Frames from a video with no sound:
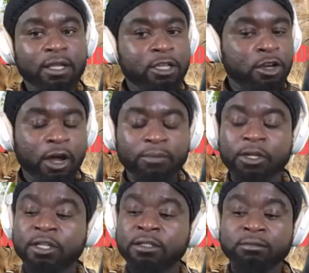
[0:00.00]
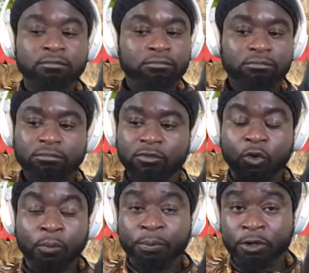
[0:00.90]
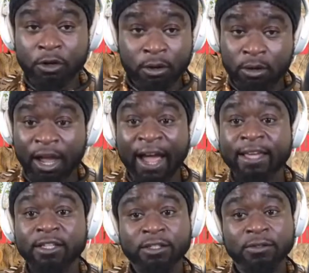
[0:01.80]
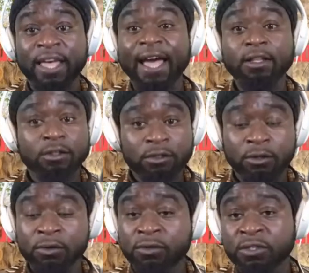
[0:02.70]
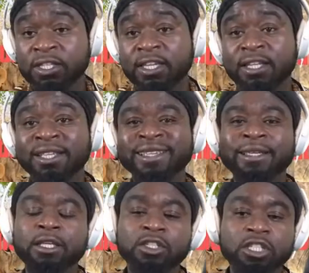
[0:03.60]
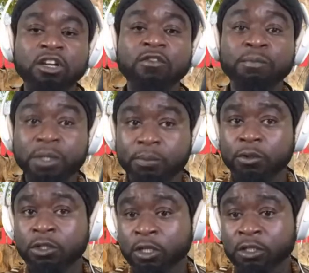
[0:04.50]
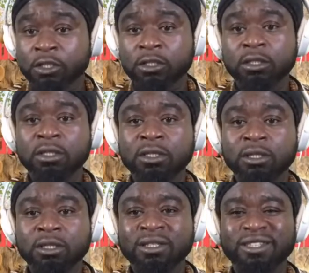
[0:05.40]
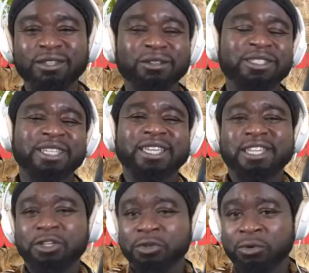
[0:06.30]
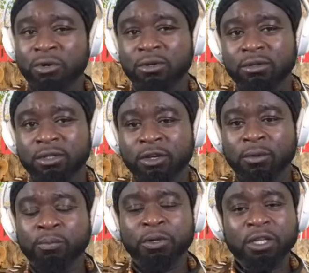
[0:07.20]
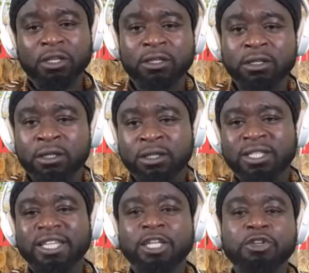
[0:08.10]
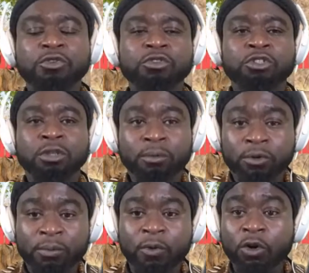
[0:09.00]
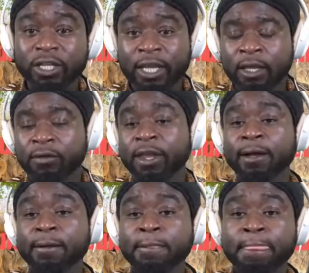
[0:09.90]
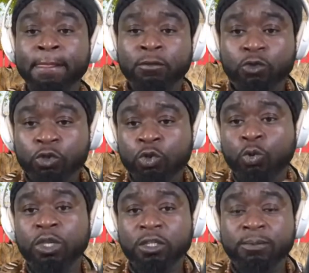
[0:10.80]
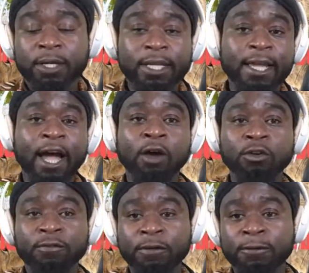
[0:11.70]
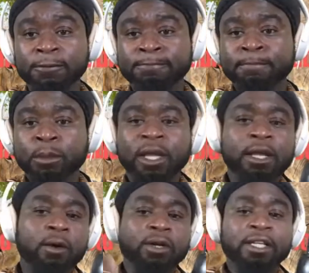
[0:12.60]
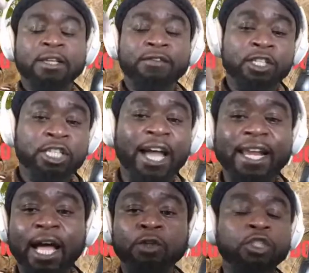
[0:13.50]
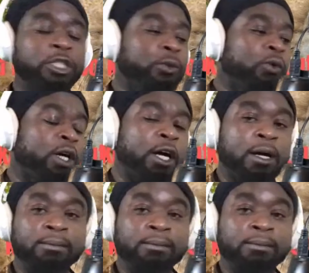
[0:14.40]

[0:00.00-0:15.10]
I'm gonna open your eyes to that, so you see it, instead of people just taking you, taking you to some remote area to squeeze money out of you. And I want to give a shout out to